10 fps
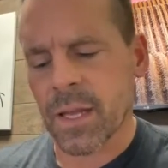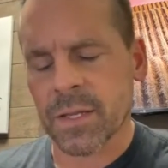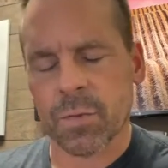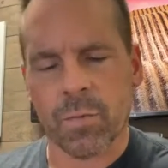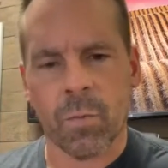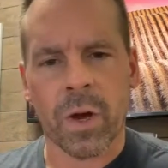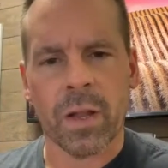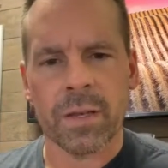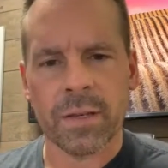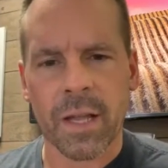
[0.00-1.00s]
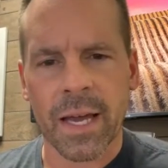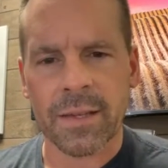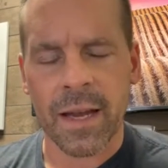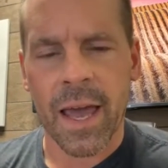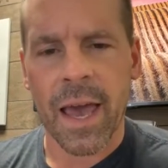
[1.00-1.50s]
it's one of the
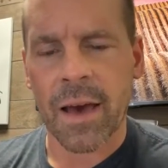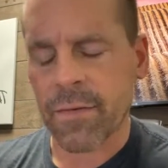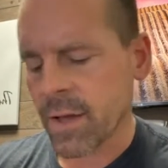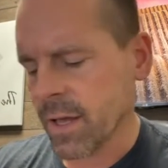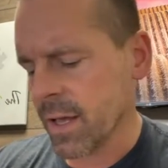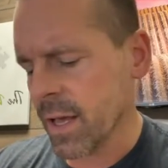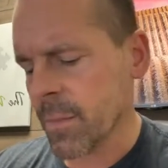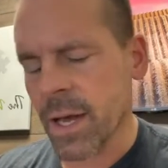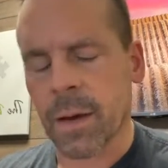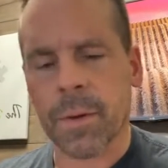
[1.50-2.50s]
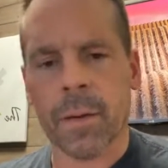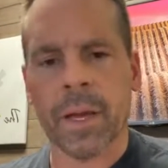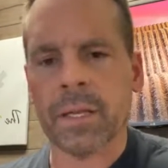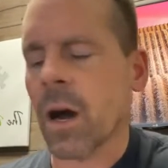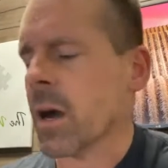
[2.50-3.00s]
slides that I have in my
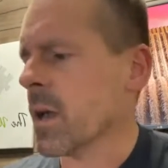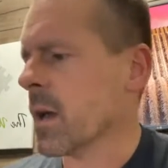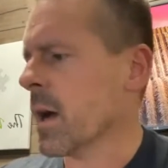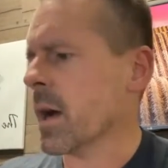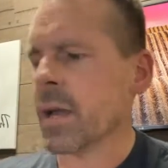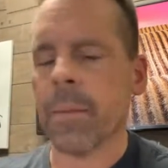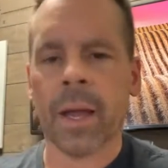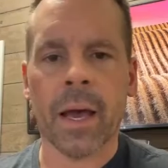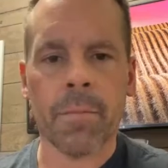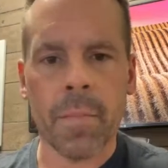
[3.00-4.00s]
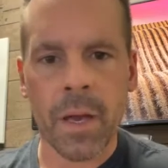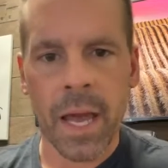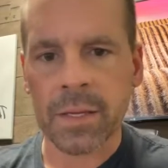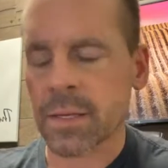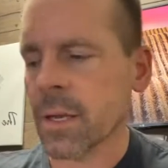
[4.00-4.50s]
upcoming talk coming up
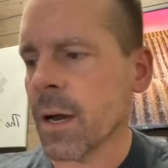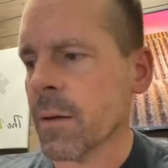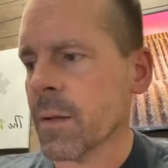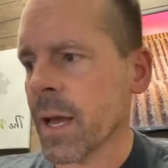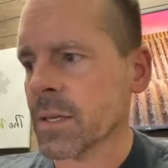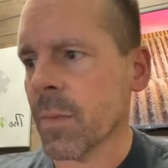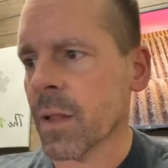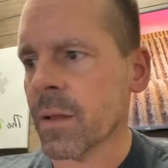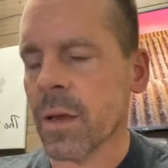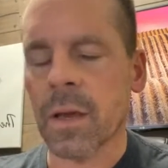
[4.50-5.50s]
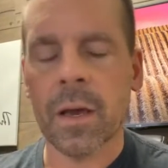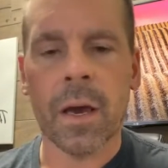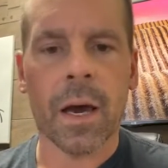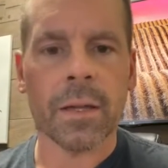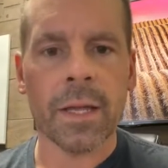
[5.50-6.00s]
next month
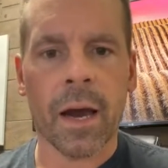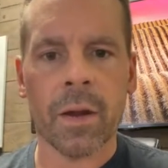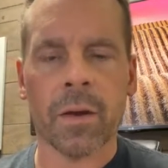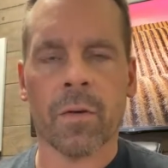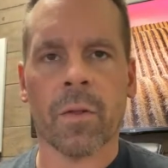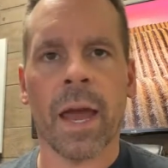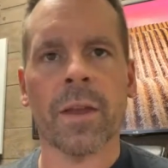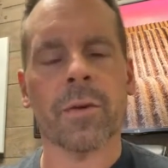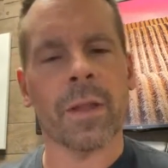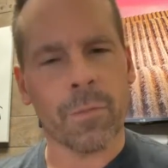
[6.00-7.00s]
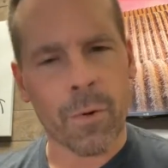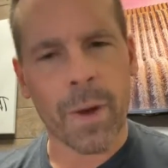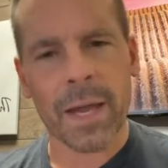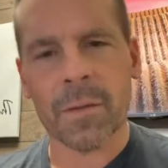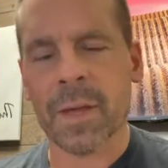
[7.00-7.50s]
down in Orlando. And it
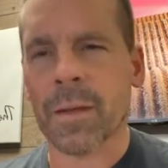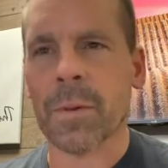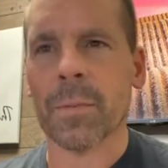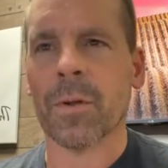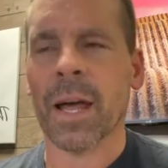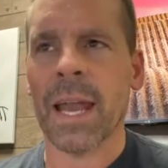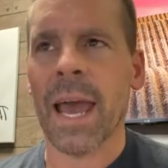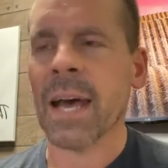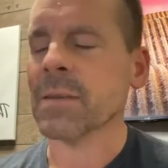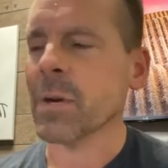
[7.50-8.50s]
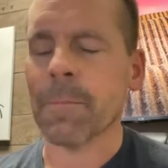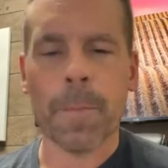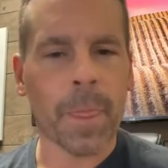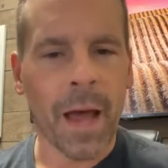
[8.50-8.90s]
reminded me that people had asked, but